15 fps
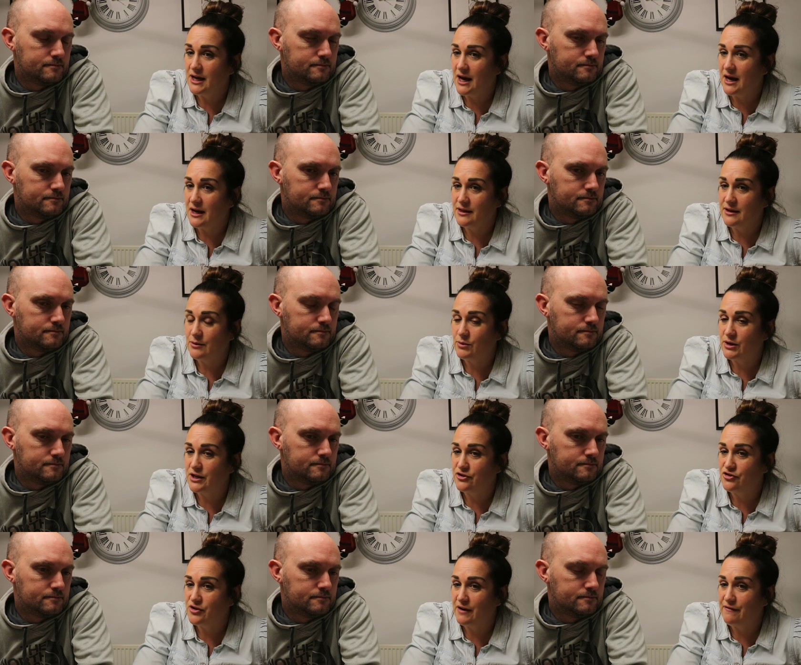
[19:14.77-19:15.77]
Speaker 1: yeah, I think we're
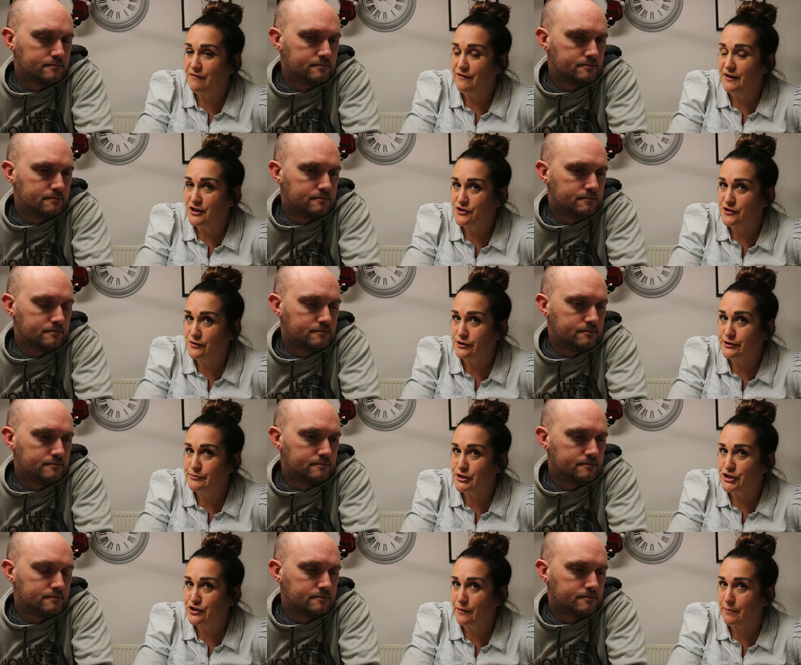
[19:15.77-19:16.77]
going to try and finish our
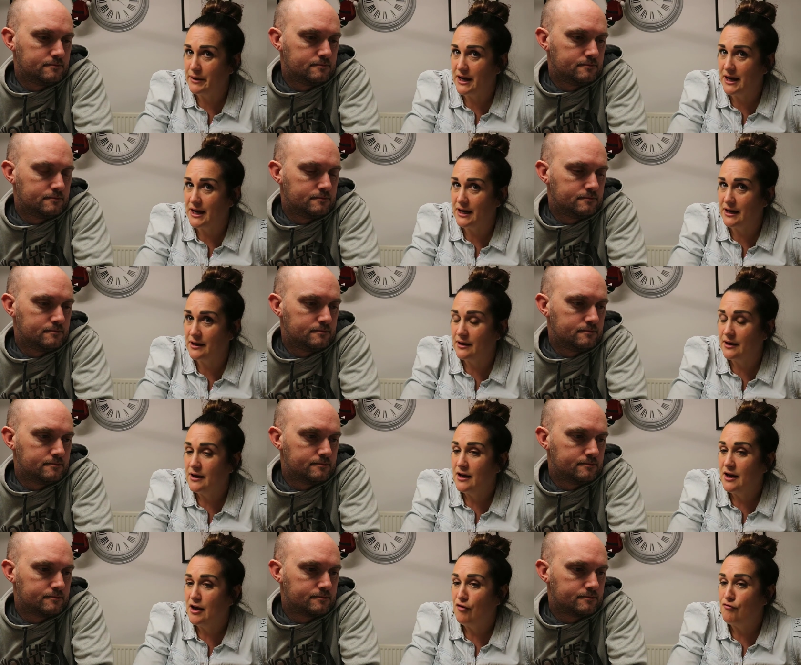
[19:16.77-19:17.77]
Christmas shopping,
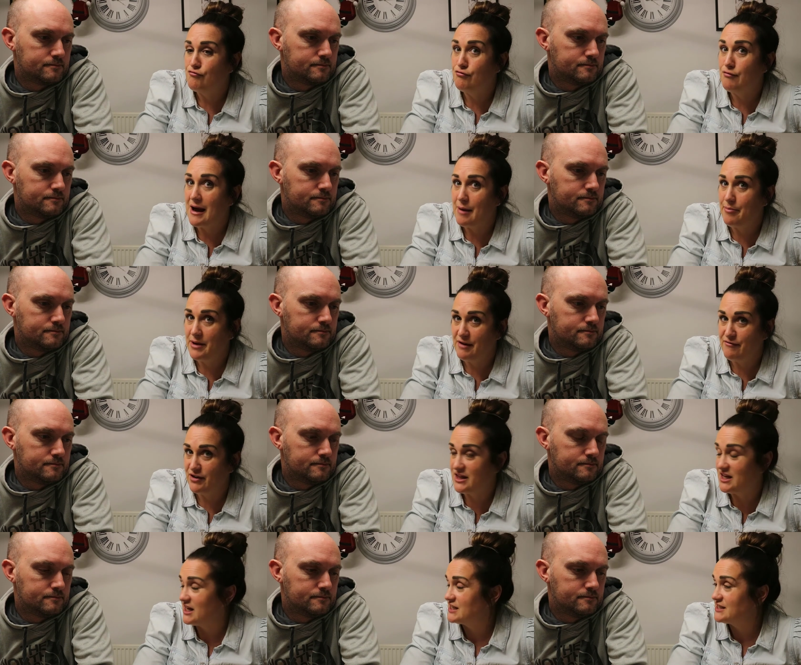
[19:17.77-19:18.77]
wrap
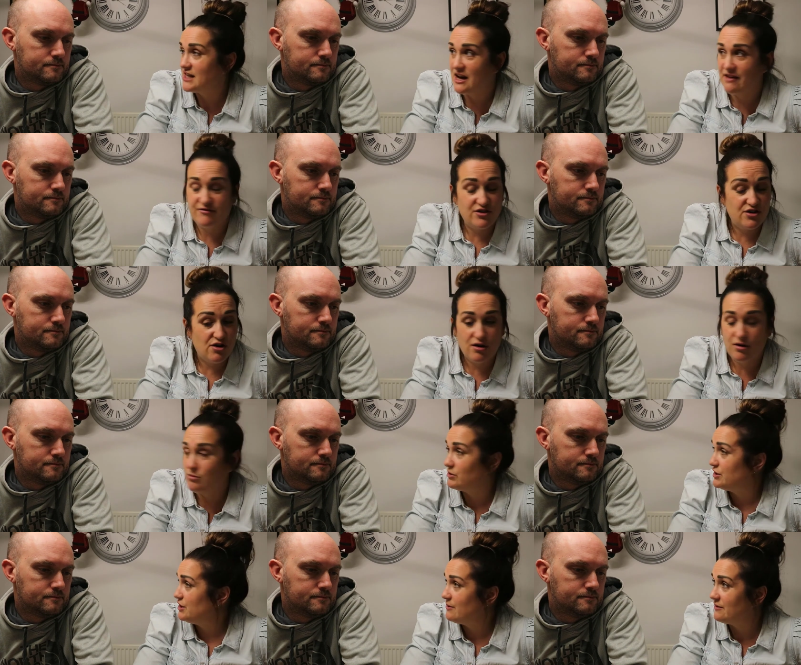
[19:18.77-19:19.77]
everything, because I have not,
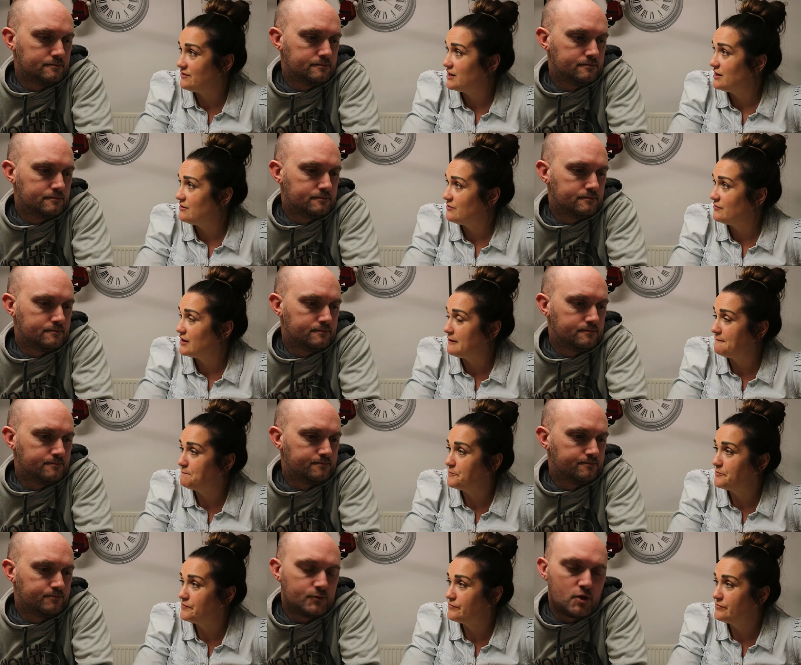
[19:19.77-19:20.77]
well, you haven't either of you.
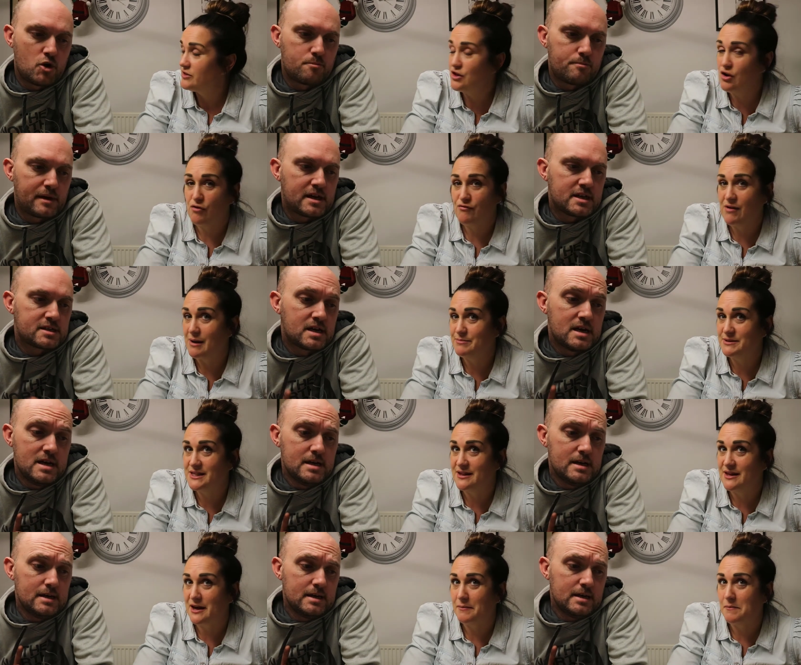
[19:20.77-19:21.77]
Speaker 2: No, not because, wrapped a
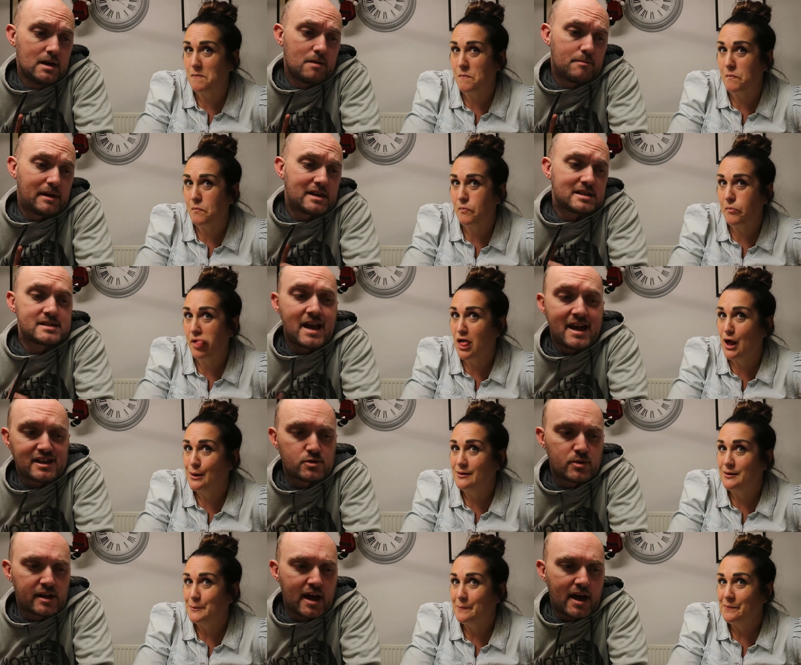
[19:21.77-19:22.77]
thing. Because
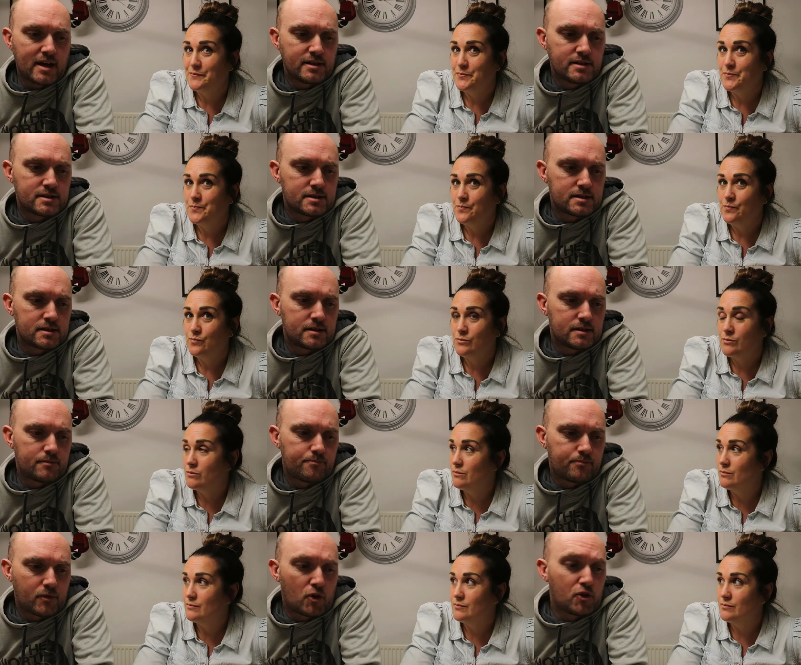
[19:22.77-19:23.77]
next weekend,
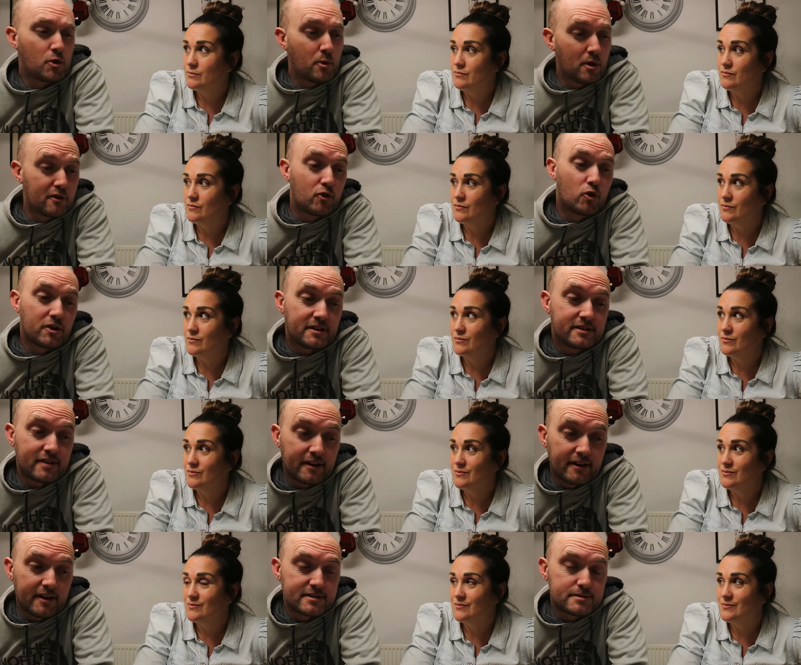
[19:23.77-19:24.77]
although we'll have already
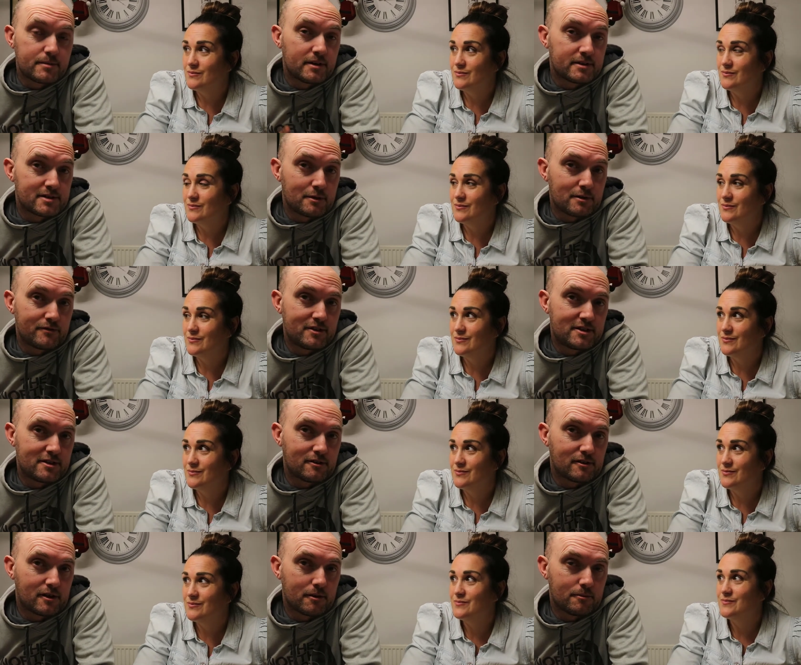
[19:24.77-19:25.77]
done it by the time the
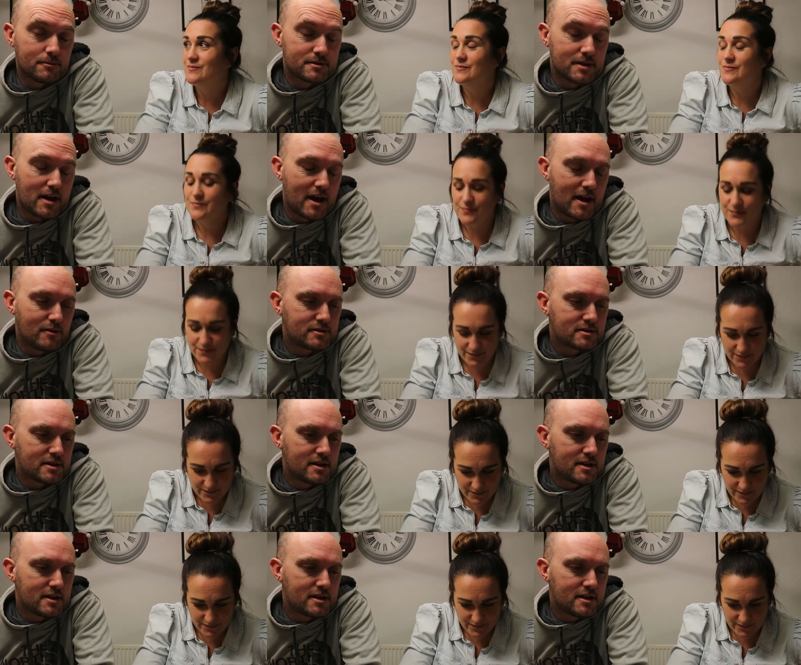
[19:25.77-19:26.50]
video comes mm. out,